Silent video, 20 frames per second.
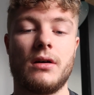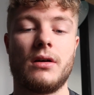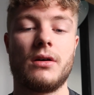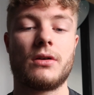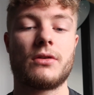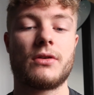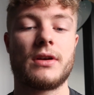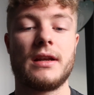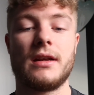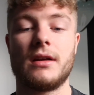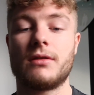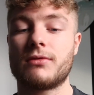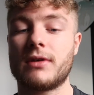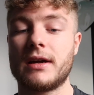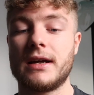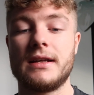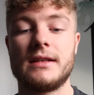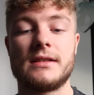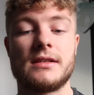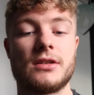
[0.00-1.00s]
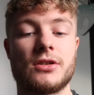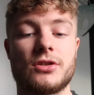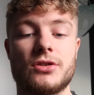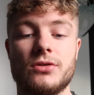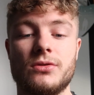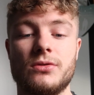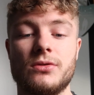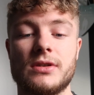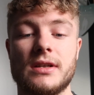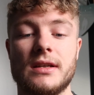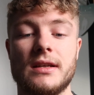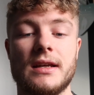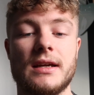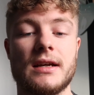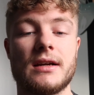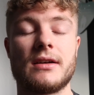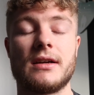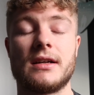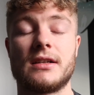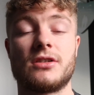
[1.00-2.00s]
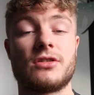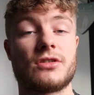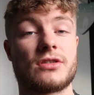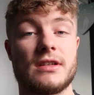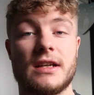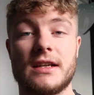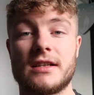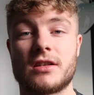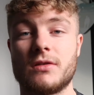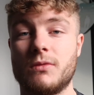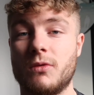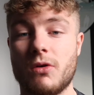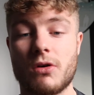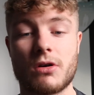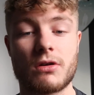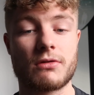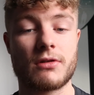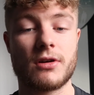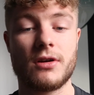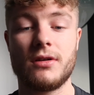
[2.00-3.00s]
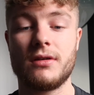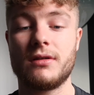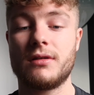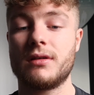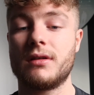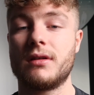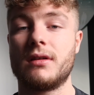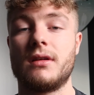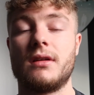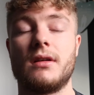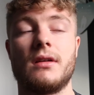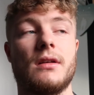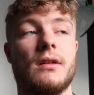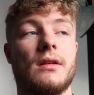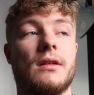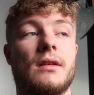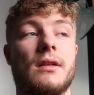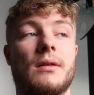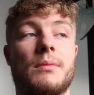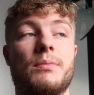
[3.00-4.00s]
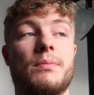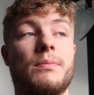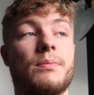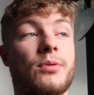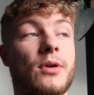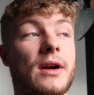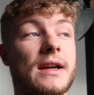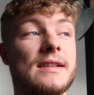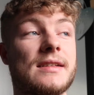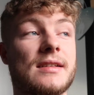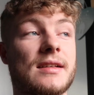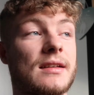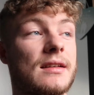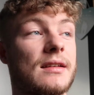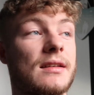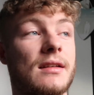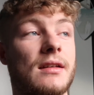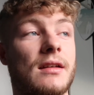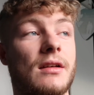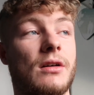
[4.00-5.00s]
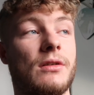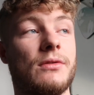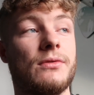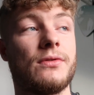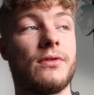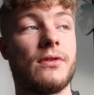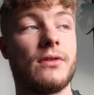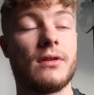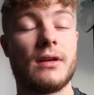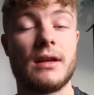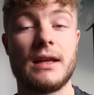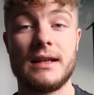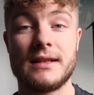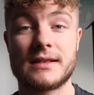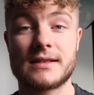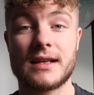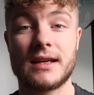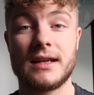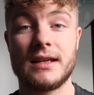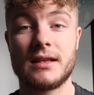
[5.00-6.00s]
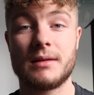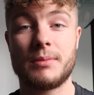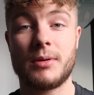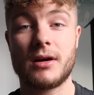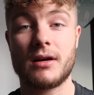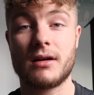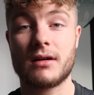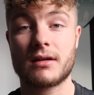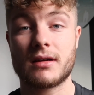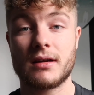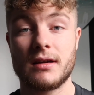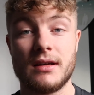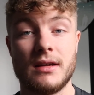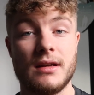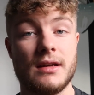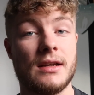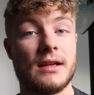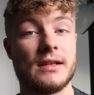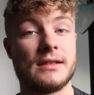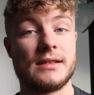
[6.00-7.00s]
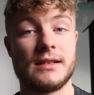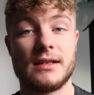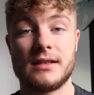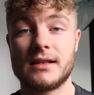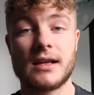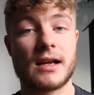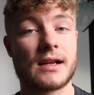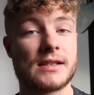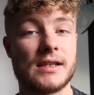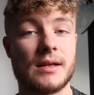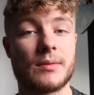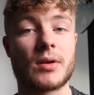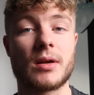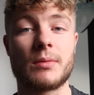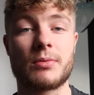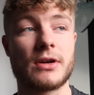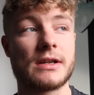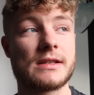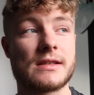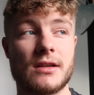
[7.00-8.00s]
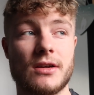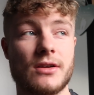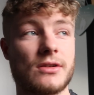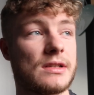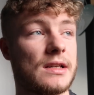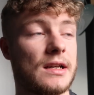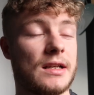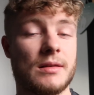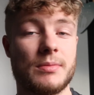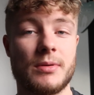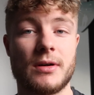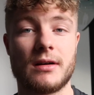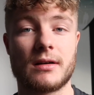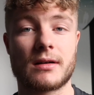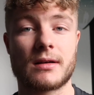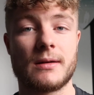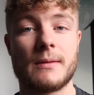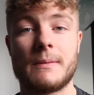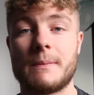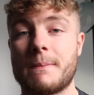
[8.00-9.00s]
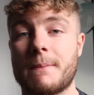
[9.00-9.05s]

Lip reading: Other than the rides and the shows in there, it's just nice to walk around. The pricing of inside the park is the exact same to the pricing outside the park.